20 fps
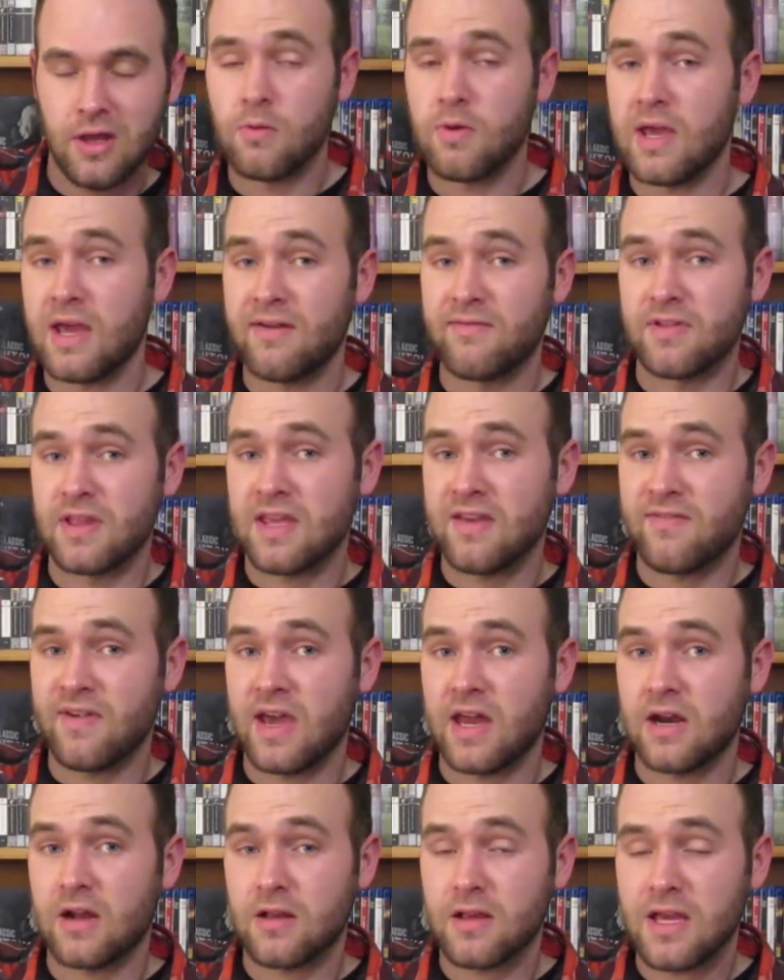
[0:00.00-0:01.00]
We have Lee
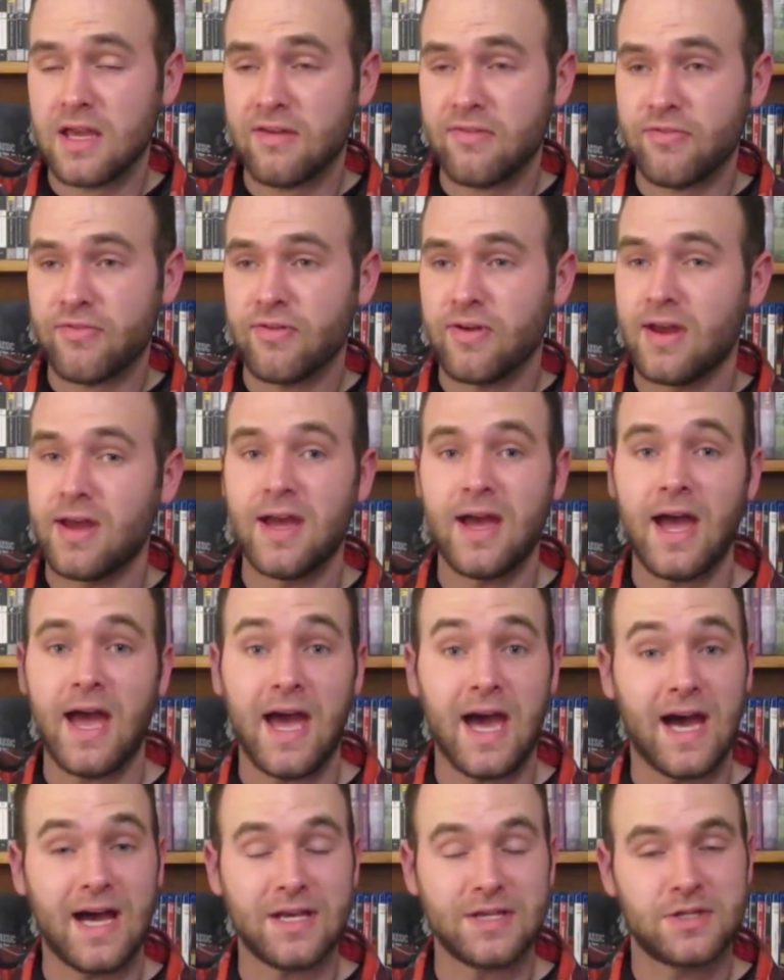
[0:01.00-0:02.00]
Van Cleef
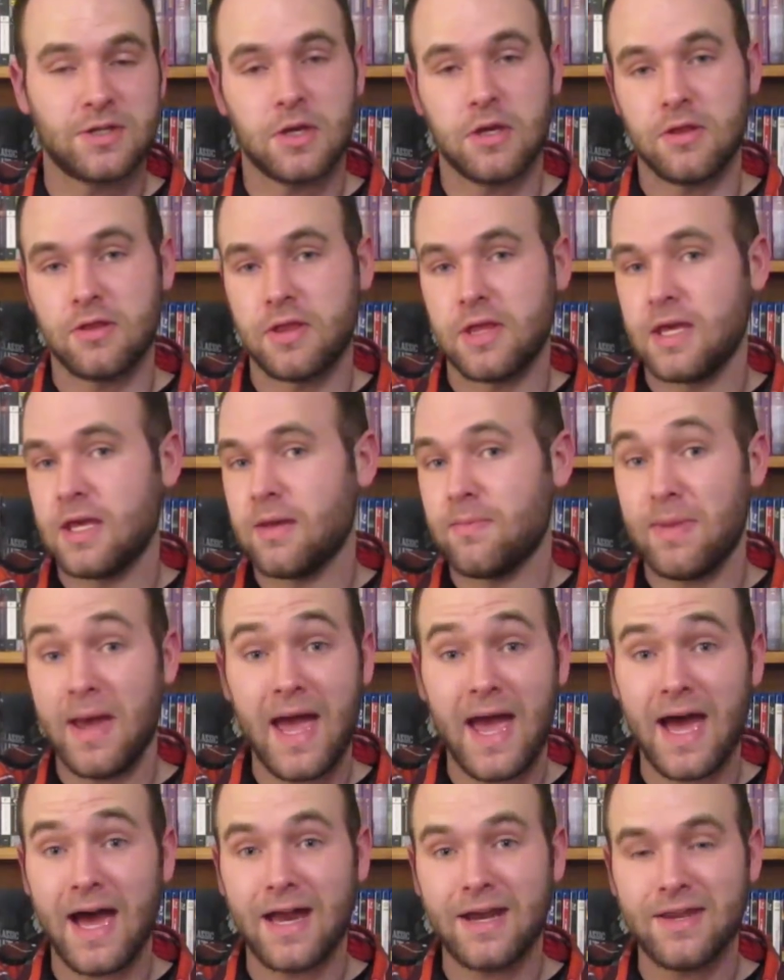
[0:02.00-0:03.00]
as the
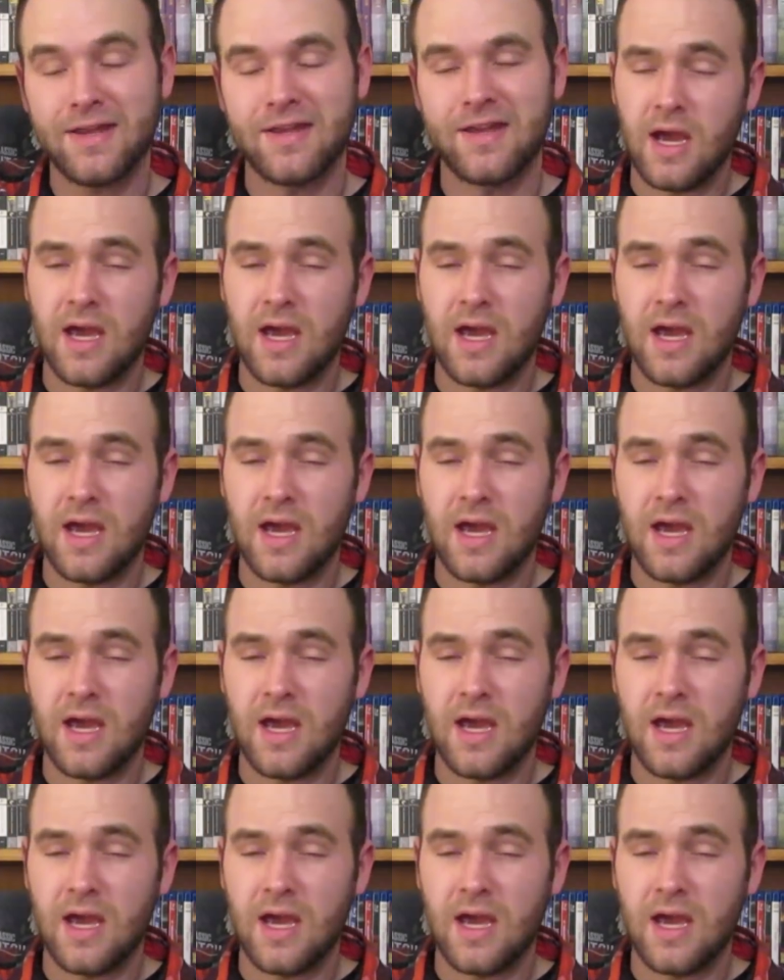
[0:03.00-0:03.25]
bad.